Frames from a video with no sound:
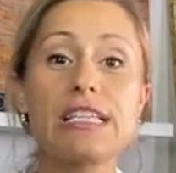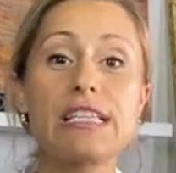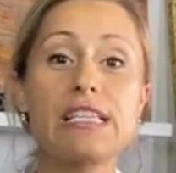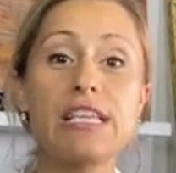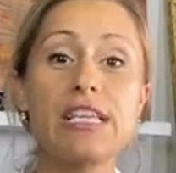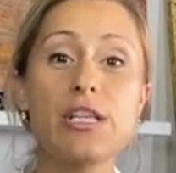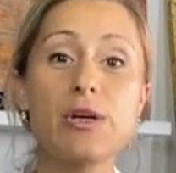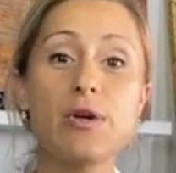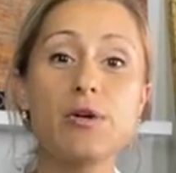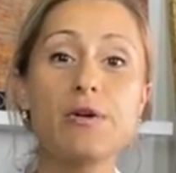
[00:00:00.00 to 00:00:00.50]

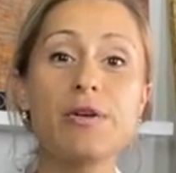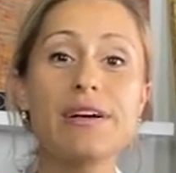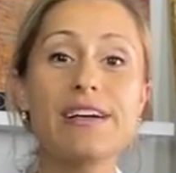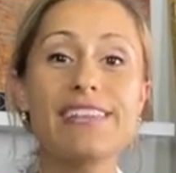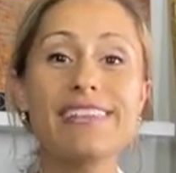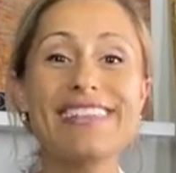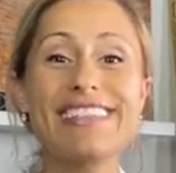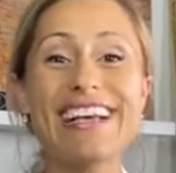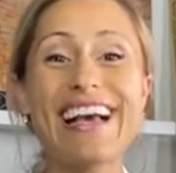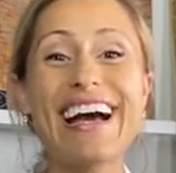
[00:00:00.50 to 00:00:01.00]
you know,
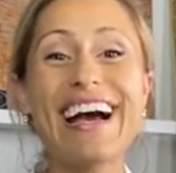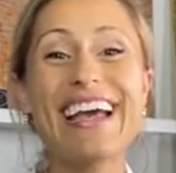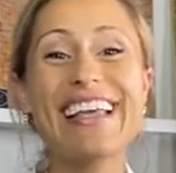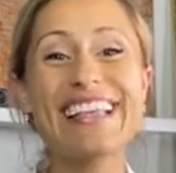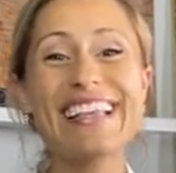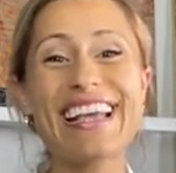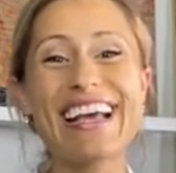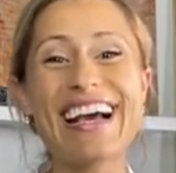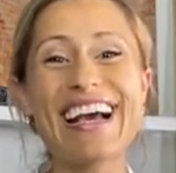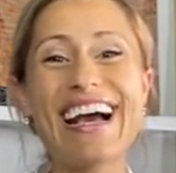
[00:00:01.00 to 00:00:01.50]

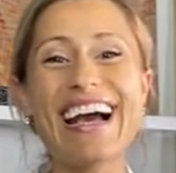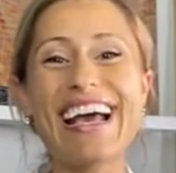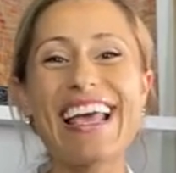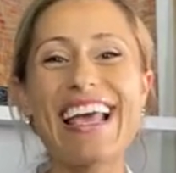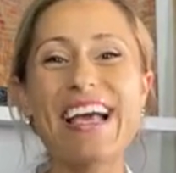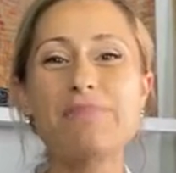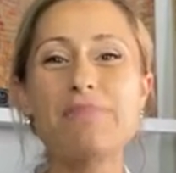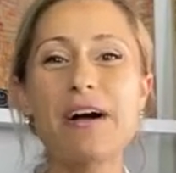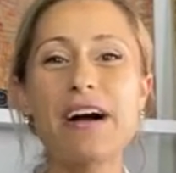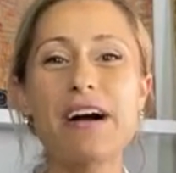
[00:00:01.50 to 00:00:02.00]

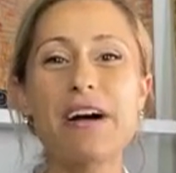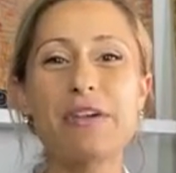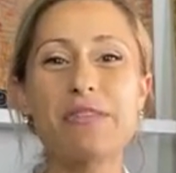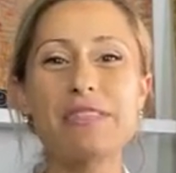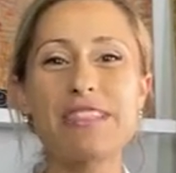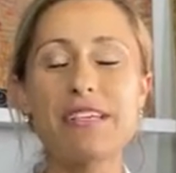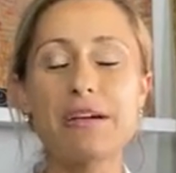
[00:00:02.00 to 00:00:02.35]
about